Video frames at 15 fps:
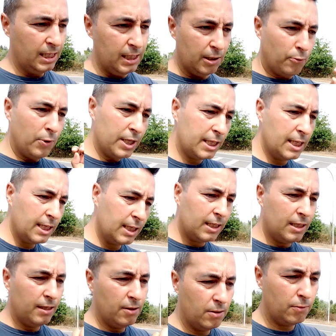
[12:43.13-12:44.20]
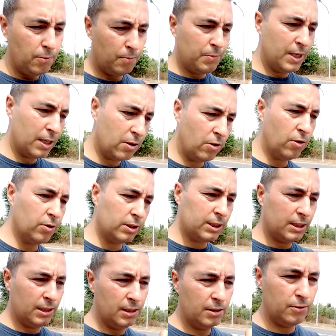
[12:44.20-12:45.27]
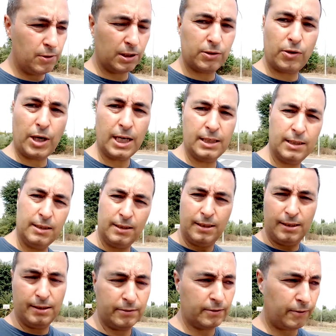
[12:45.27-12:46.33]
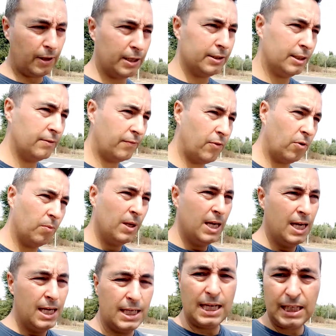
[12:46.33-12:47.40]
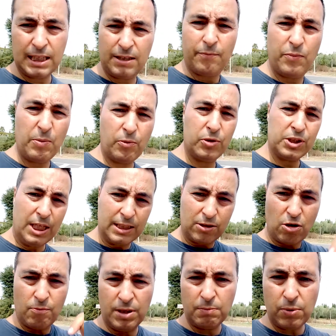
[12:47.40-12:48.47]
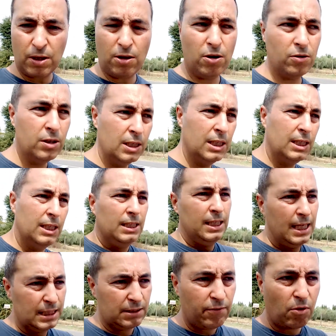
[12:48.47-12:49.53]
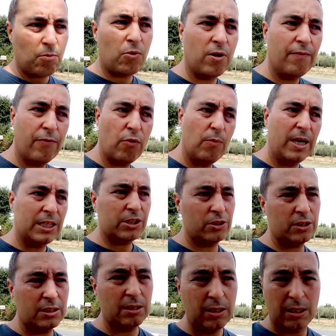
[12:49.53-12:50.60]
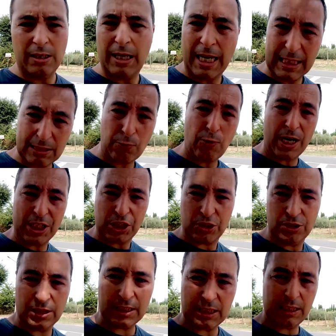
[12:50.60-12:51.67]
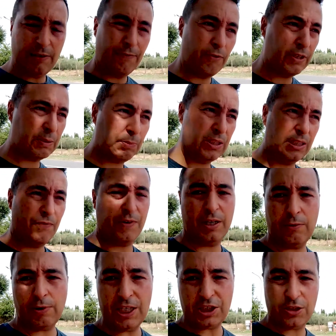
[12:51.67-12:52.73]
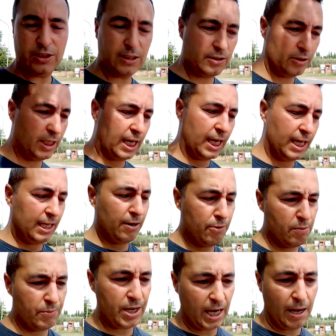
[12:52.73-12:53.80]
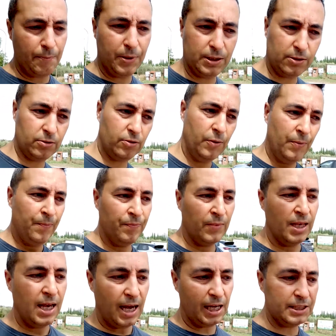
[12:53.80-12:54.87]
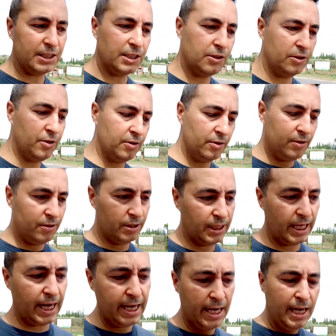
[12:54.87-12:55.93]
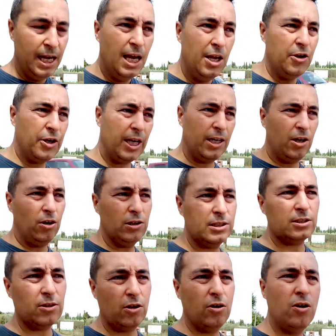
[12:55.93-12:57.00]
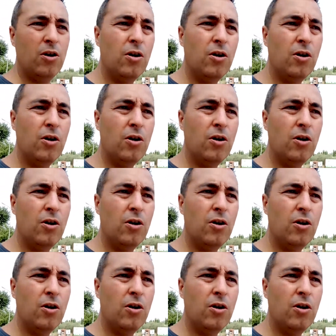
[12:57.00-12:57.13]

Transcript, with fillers: quitting because you are surrounded surrounded from negative people, just comment below, ask for more information, ask questions if you have specific questions, okay? And I will be happy to answer to you, okay? You can also